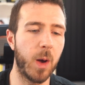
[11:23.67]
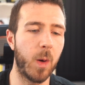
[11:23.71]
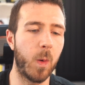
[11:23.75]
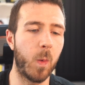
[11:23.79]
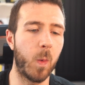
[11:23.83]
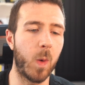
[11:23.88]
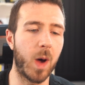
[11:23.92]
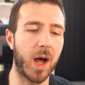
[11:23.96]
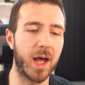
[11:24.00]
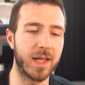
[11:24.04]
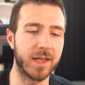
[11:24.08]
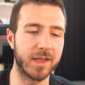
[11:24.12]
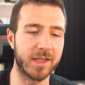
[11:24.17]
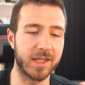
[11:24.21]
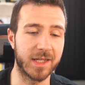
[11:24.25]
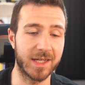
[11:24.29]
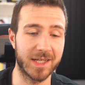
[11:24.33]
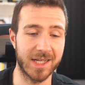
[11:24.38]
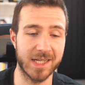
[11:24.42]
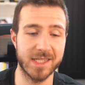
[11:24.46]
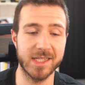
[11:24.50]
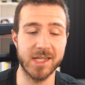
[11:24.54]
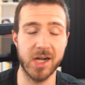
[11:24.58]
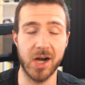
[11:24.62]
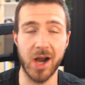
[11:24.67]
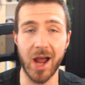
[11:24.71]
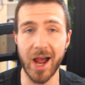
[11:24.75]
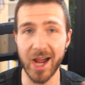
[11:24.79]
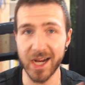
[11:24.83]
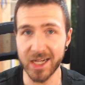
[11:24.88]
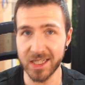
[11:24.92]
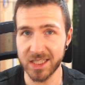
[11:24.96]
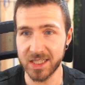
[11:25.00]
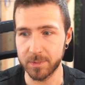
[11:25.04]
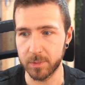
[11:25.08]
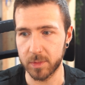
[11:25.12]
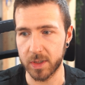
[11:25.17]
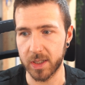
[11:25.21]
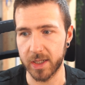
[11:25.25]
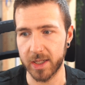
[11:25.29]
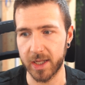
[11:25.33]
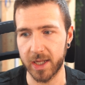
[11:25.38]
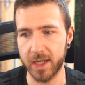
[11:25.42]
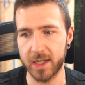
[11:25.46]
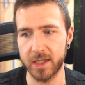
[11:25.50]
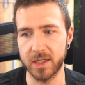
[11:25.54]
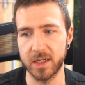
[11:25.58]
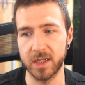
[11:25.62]
While the cluster item
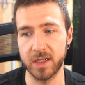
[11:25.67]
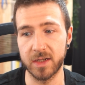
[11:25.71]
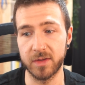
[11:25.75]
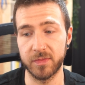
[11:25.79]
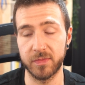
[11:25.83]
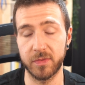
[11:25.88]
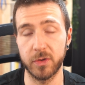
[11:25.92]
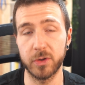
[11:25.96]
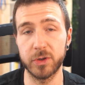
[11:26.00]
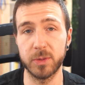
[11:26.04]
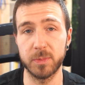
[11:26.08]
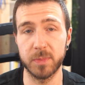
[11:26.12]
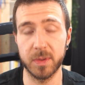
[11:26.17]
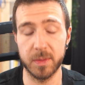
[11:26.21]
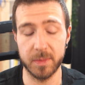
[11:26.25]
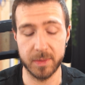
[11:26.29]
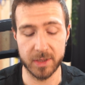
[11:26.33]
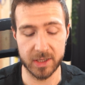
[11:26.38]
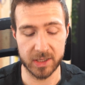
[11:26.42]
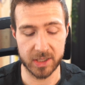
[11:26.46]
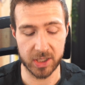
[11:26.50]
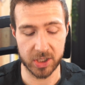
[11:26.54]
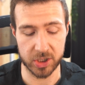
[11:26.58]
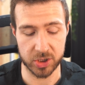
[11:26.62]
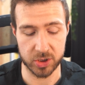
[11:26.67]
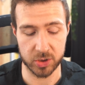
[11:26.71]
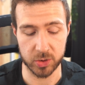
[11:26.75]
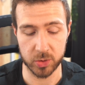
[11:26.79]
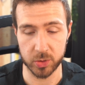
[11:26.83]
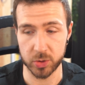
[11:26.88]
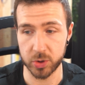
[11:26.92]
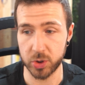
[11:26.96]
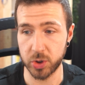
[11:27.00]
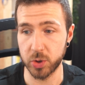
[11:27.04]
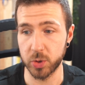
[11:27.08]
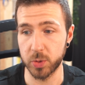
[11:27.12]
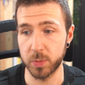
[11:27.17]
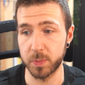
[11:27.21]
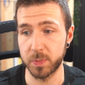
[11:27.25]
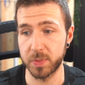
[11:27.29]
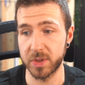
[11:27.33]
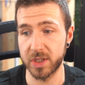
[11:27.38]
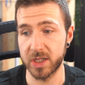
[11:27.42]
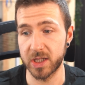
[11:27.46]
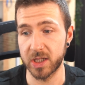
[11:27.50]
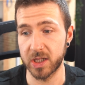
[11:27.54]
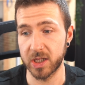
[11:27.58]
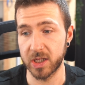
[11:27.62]
click, the default implementation should
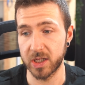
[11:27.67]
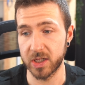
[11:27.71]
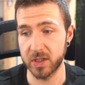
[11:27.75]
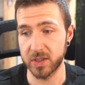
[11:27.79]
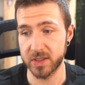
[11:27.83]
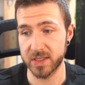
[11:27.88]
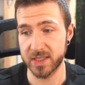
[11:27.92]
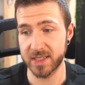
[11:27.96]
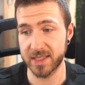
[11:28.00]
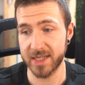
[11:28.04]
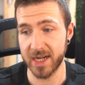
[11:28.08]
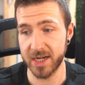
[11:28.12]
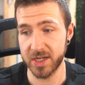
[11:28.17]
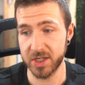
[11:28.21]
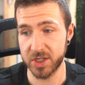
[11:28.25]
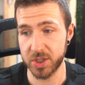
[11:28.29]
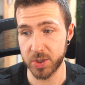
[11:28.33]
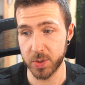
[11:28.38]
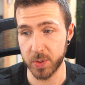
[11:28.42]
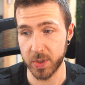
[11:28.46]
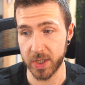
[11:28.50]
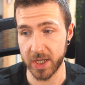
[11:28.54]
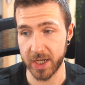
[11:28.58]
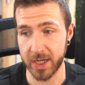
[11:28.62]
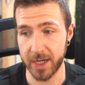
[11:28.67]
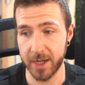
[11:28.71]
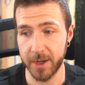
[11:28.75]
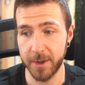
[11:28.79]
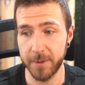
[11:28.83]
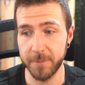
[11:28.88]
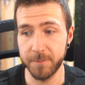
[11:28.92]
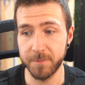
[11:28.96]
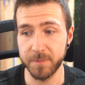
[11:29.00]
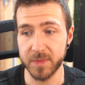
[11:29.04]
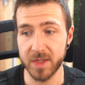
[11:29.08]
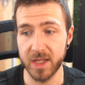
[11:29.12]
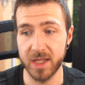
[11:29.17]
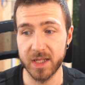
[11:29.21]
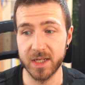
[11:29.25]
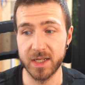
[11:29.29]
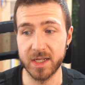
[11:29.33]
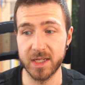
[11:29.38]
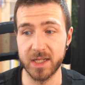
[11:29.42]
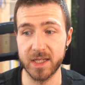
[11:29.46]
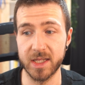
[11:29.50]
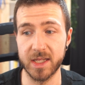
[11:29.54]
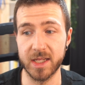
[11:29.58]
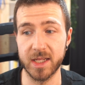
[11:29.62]
be centering
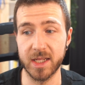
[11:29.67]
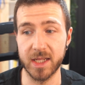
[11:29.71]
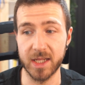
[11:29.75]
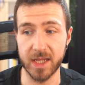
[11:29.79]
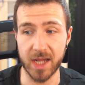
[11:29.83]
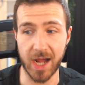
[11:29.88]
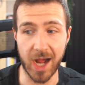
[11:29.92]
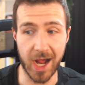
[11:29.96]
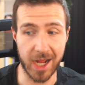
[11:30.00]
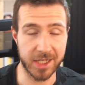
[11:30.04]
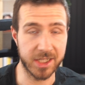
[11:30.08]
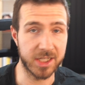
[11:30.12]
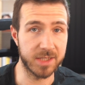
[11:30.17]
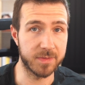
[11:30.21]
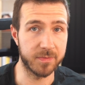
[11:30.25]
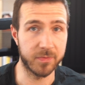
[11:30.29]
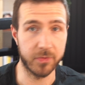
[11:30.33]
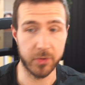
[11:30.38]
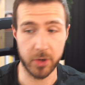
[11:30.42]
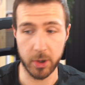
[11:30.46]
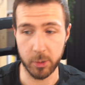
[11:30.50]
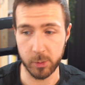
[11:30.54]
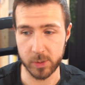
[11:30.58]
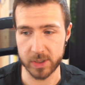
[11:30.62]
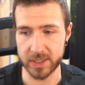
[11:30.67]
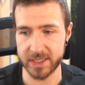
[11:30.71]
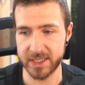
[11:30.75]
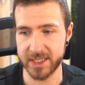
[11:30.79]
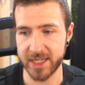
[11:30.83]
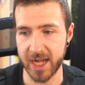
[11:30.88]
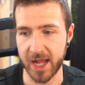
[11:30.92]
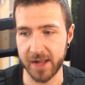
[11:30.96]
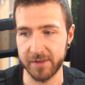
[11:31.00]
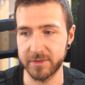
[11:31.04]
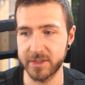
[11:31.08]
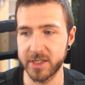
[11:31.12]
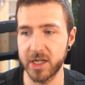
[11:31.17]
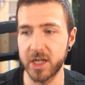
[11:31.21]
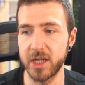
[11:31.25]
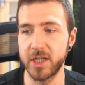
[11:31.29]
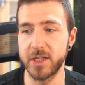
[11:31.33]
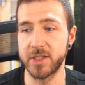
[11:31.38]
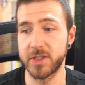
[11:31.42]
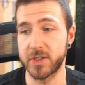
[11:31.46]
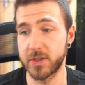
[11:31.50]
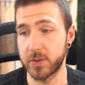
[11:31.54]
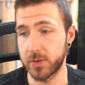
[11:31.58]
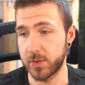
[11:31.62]
the item for ourselves.
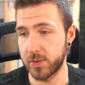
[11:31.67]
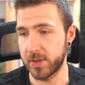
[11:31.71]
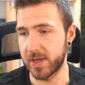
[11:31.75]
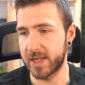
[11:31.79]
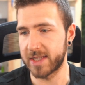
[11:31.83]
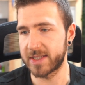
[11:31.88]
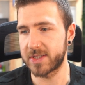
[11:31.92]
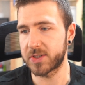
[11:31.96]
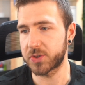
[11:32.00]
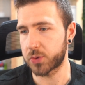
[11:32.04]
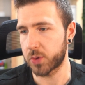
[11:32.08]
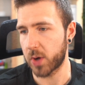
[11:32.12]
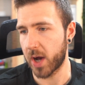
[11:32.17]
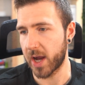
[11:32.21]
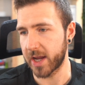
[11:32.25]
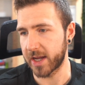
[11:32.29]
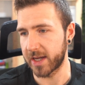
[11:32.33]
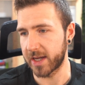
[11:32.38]
So let's try